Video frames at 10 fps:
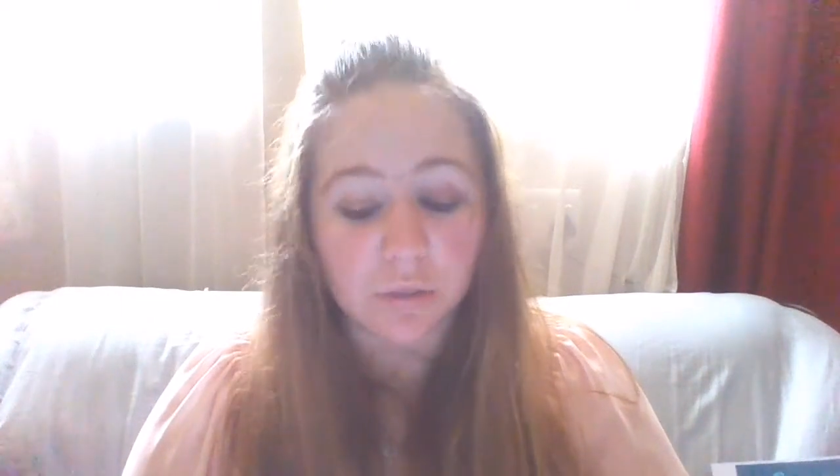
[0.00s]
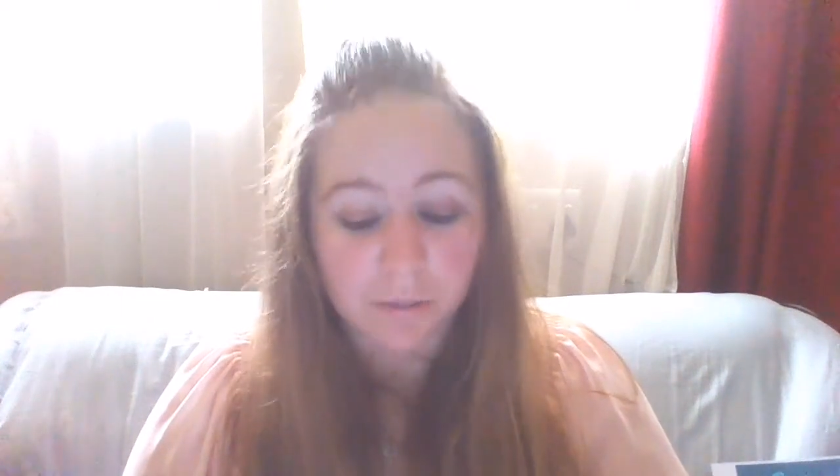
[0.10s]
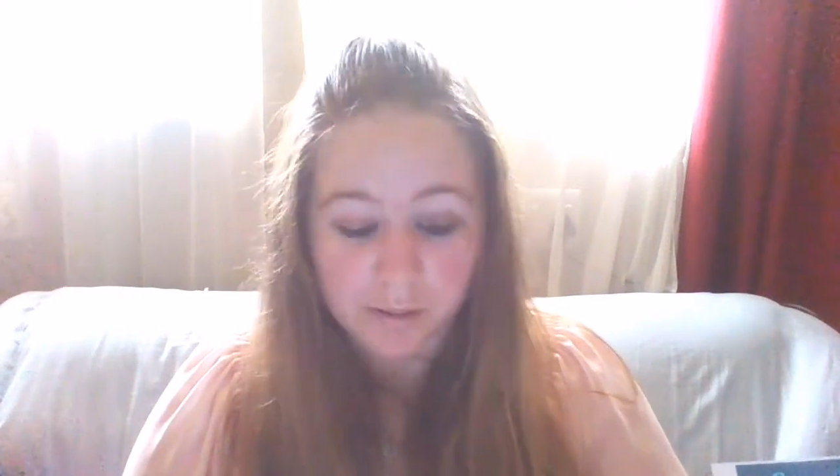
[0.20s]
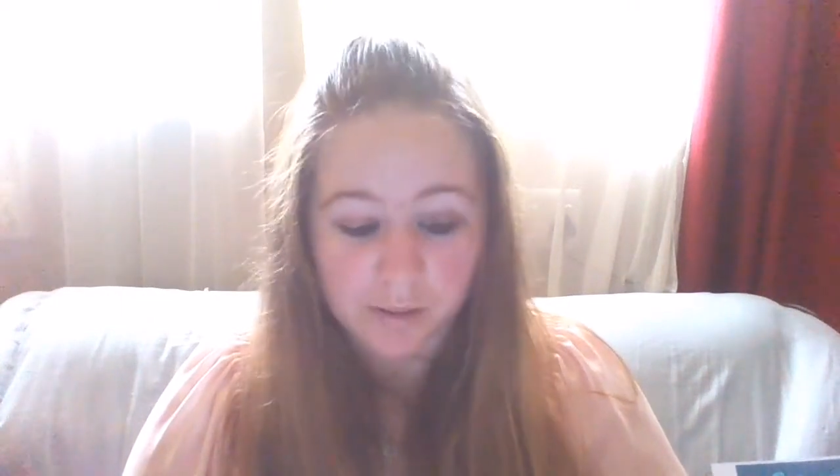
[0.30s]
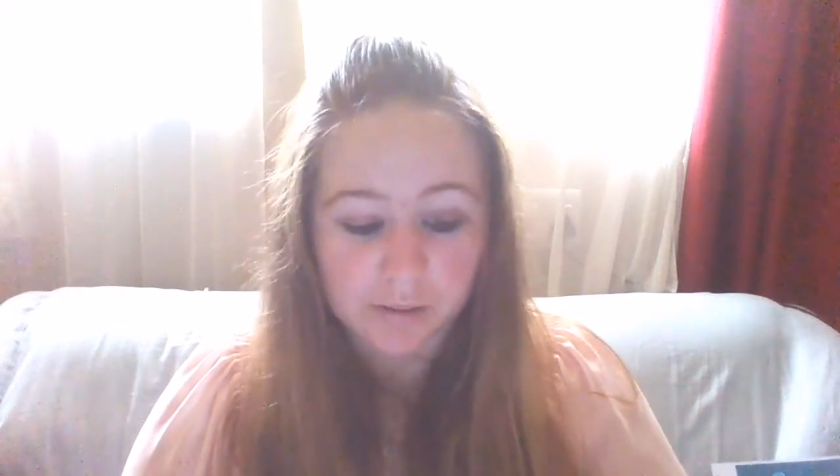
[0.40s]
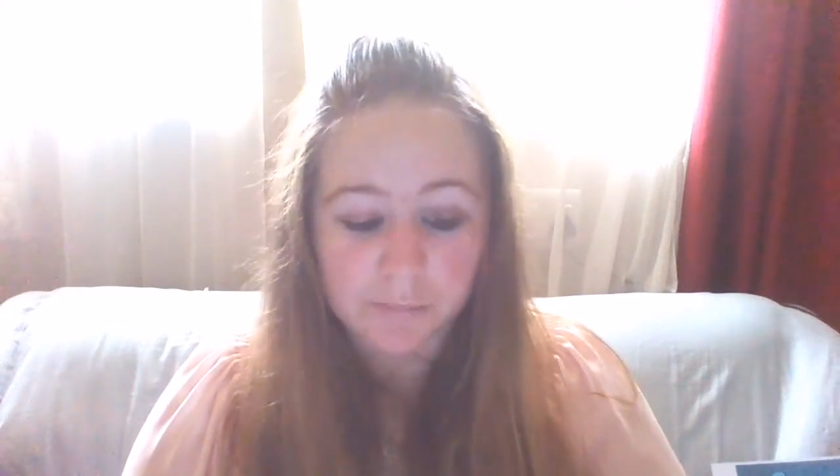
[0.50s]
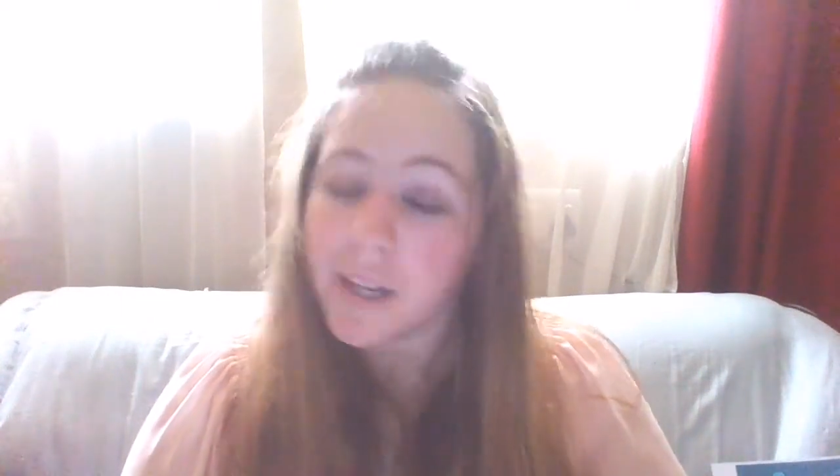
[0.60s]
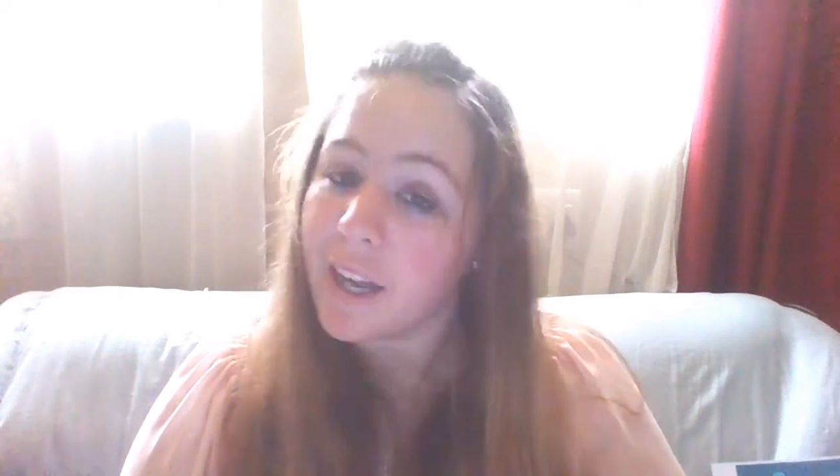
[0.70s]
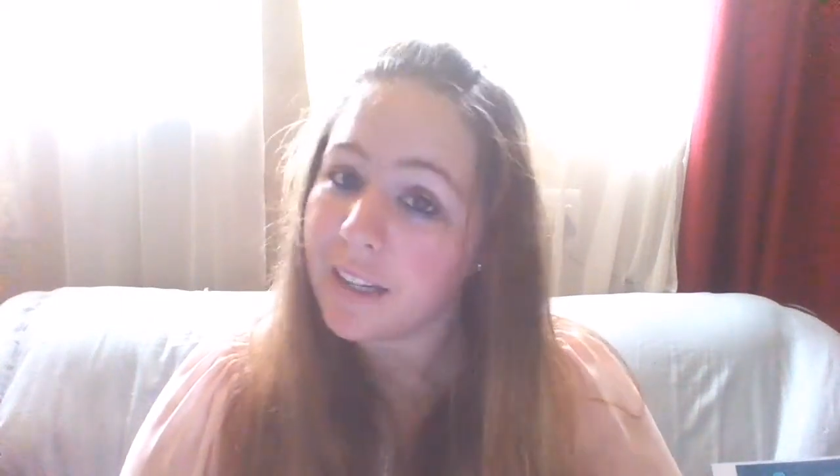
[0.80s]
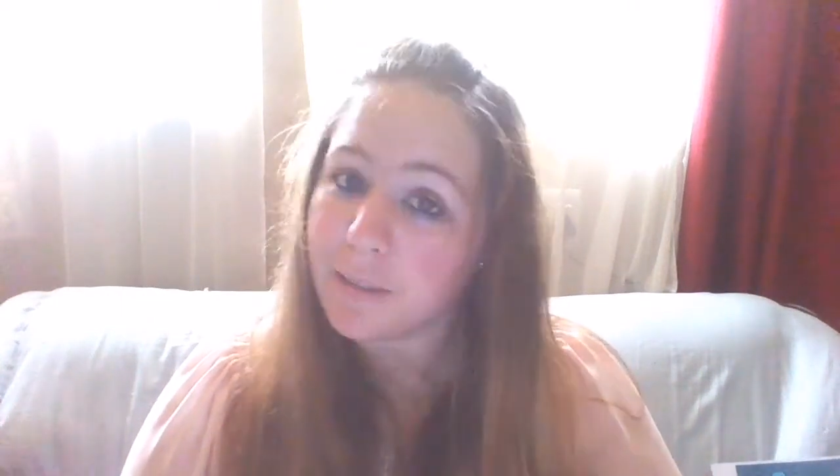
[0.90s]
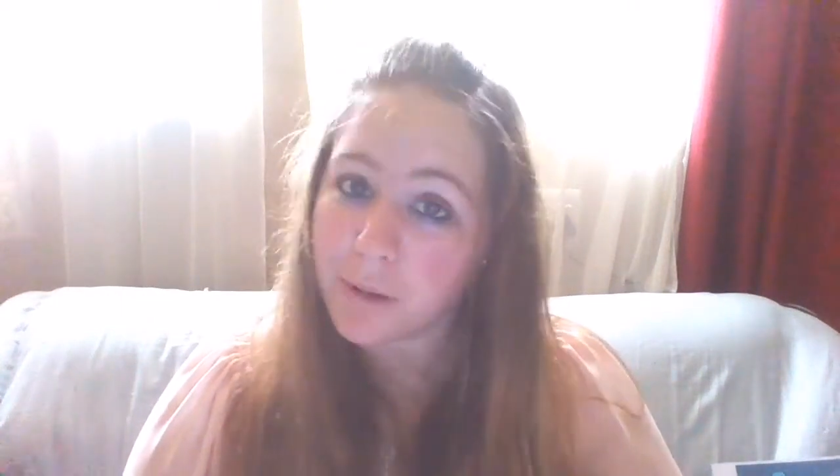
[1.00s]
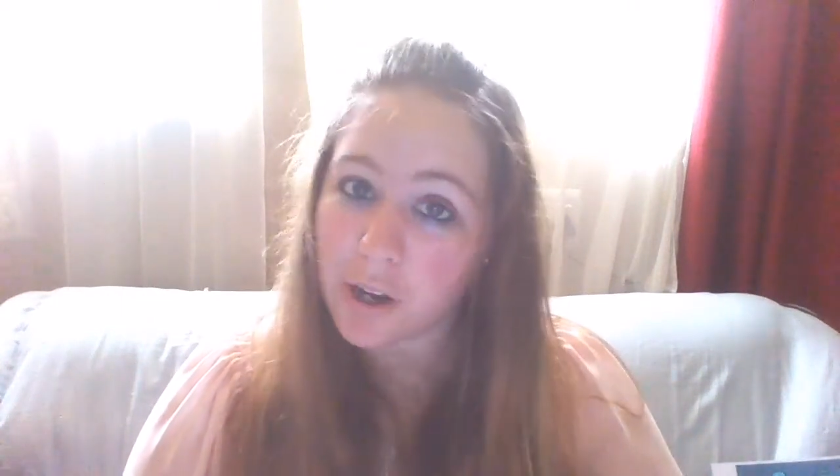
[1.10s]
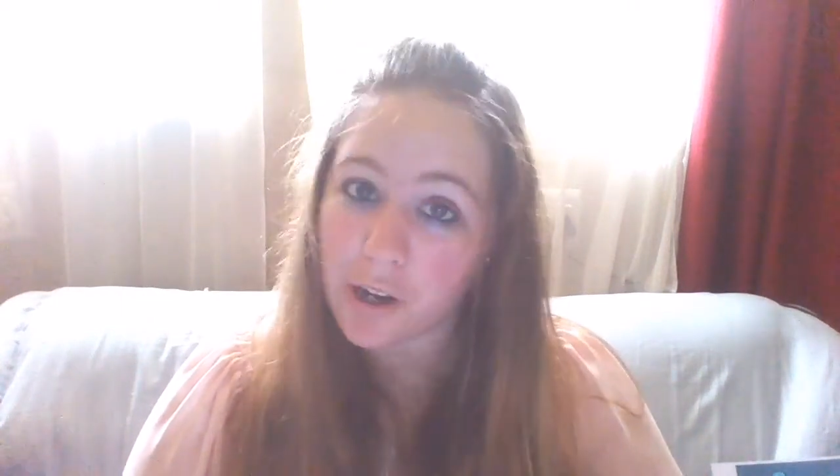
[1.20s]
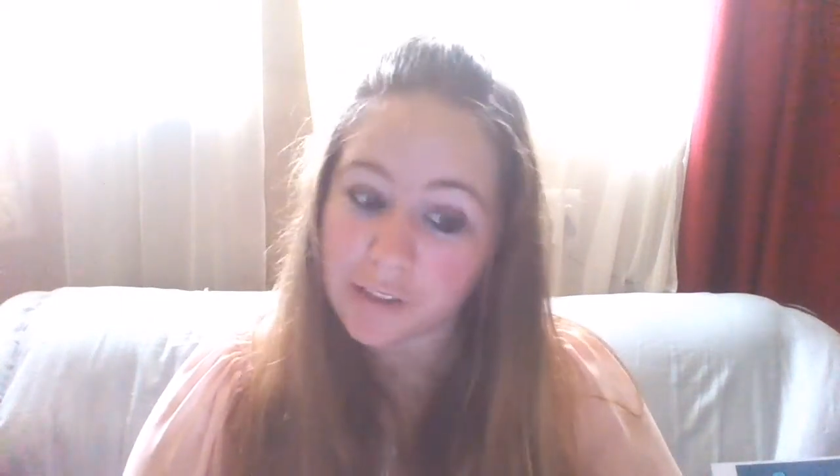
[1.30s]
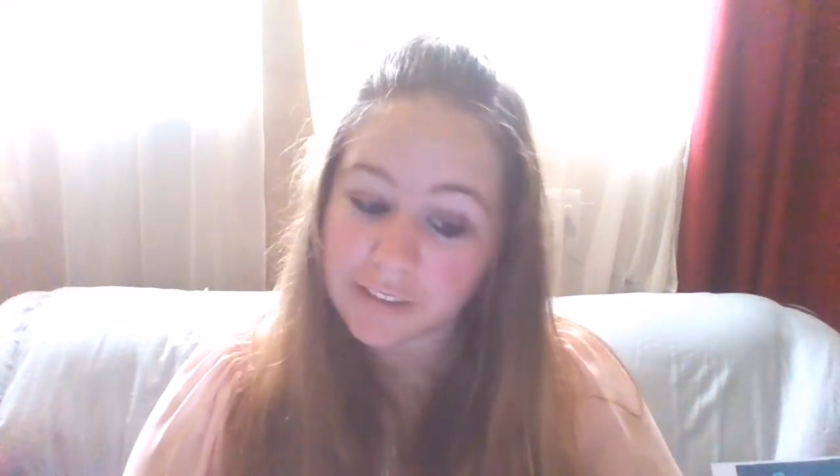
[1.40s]
criminals behind
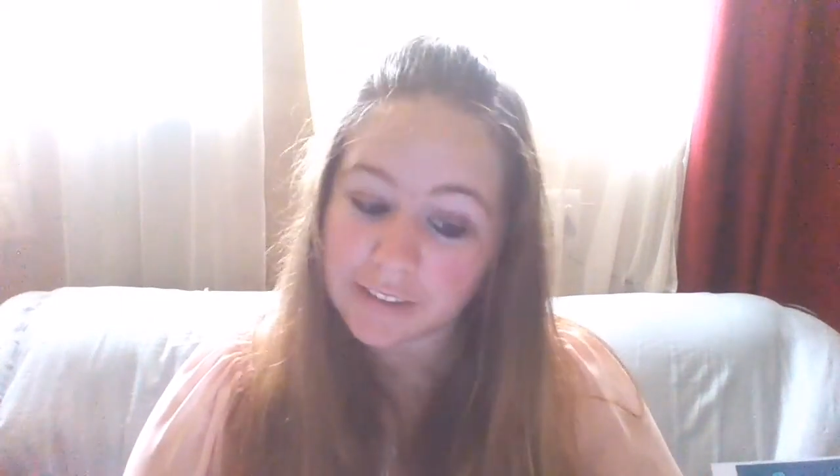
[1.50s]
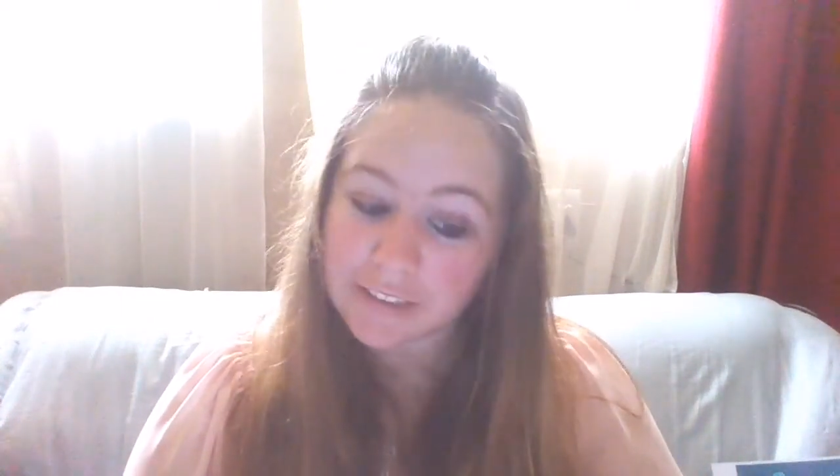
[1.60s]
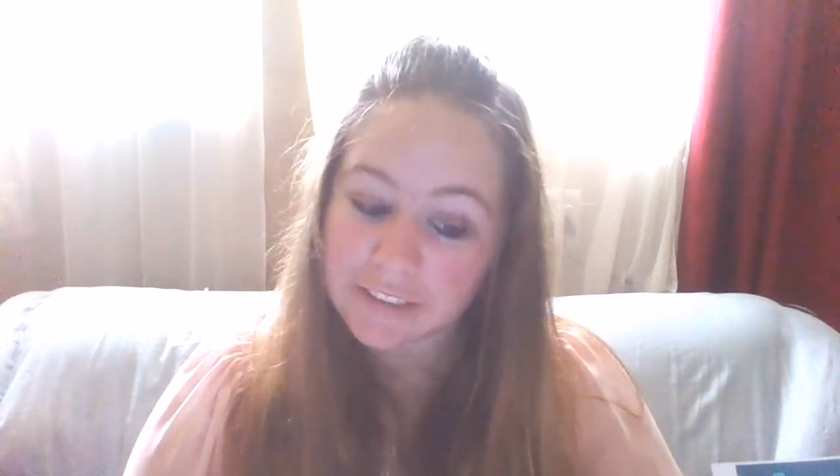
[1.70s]
bars.